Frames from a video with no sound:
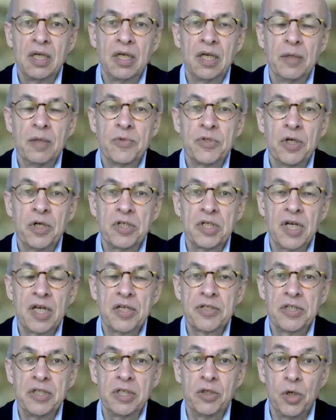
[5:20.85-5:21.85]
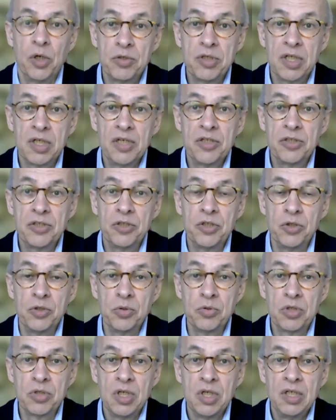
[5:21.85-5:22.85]
such as the Goethe
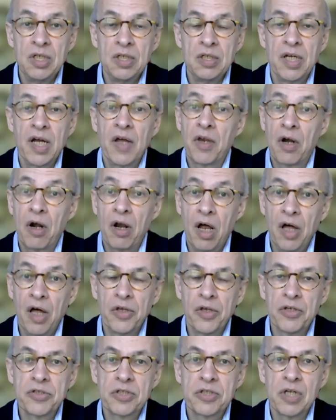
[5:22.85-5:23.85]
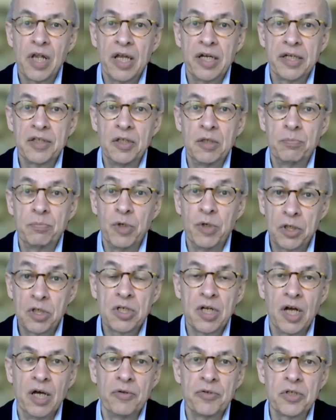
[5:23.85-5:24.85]
Institute. And there are others like the
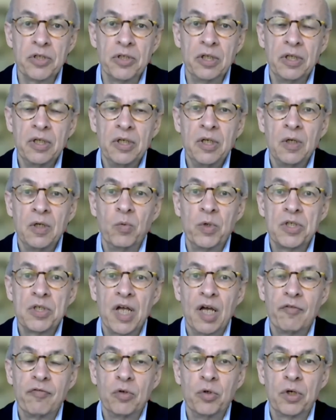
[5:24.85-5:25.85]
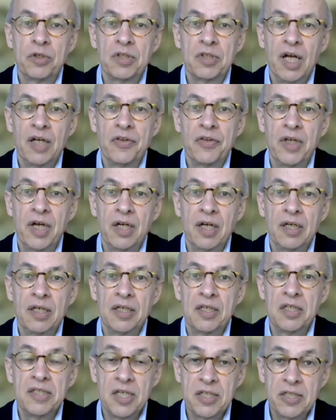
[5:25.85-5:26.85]
British Council, which have looked at their
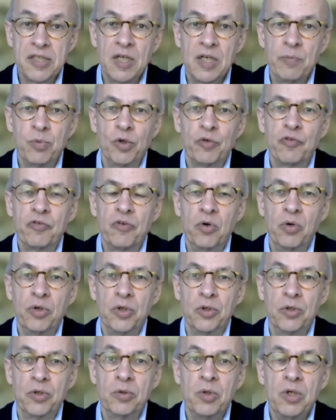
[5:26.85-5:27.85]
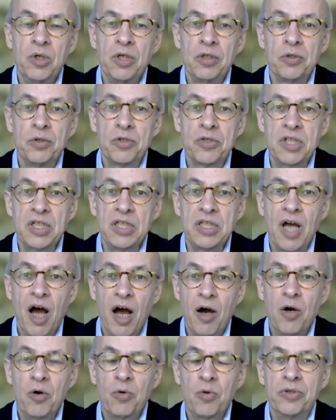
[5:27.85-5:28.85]
existing portfolio to see
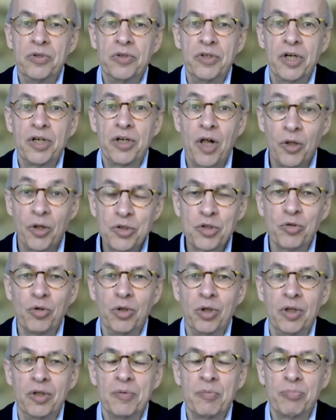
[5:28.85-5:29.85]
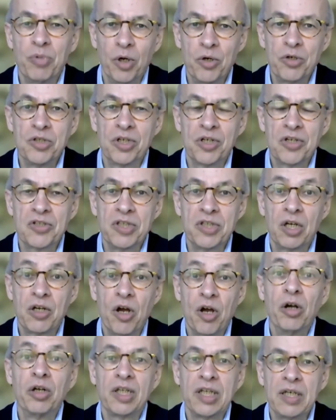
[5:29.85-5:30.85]
how the cultural projects they
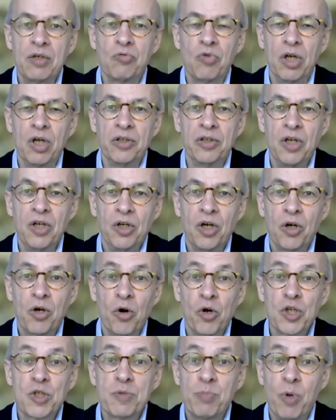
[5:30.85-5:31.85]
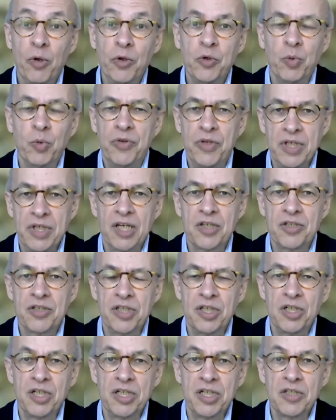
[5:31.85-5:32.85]
currently run correspond with the
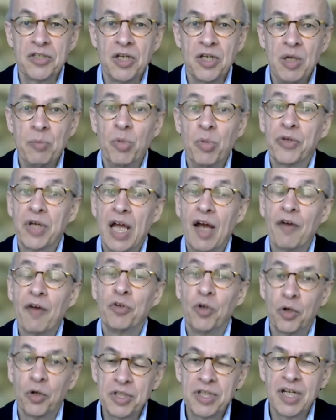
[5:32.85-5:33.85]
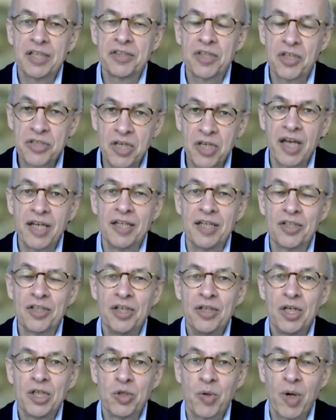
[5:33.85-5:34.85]
SDGs, but they have not yet decided
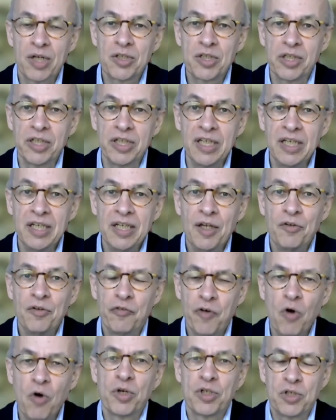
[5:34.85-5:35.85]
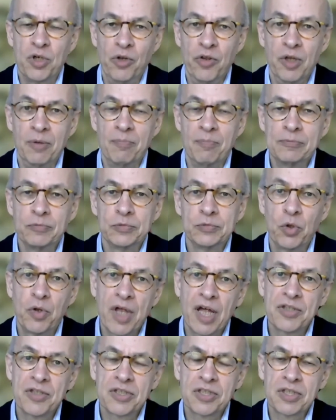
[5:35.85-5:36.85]
to actually focus on them. So
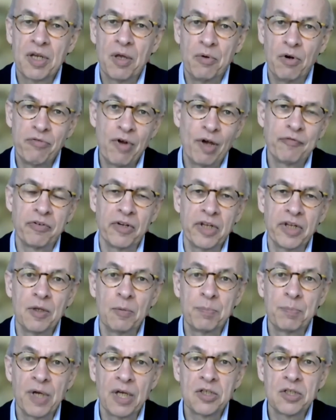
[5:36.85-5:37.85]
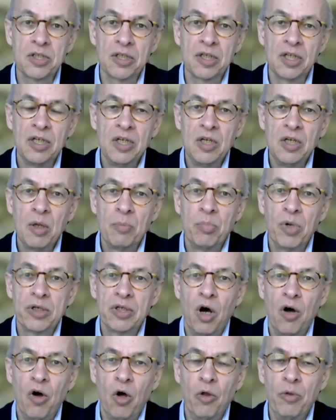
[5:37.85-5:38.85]
that's roughly the picture. But
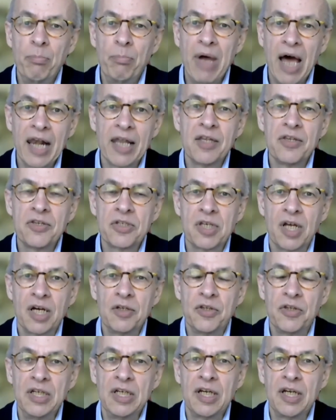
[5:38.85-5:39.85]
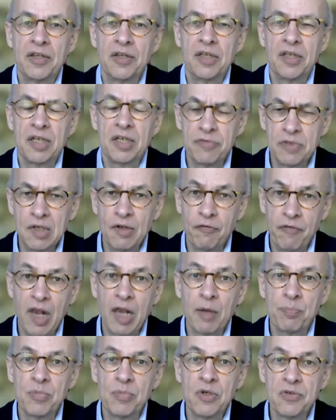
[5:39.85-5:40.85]
on balance, I think the
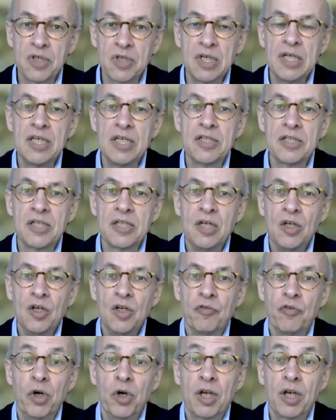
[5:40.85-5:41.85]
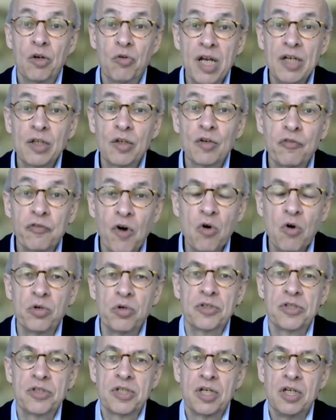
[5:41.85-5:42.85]
development is for a greater
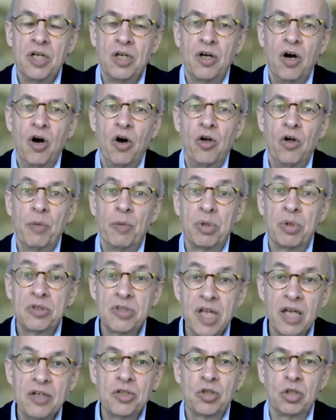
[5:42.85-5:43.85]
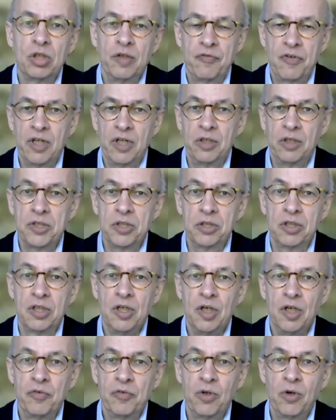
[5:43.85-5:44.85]
focus on the potential of culture
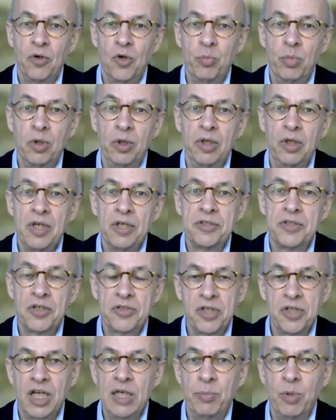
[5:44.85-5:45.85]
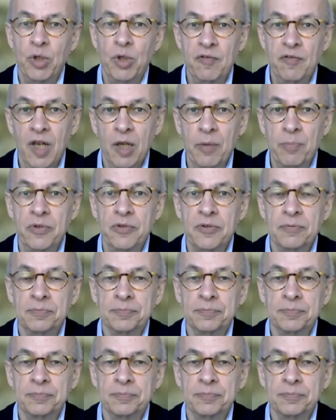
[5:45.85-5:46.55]
for global sustainable development.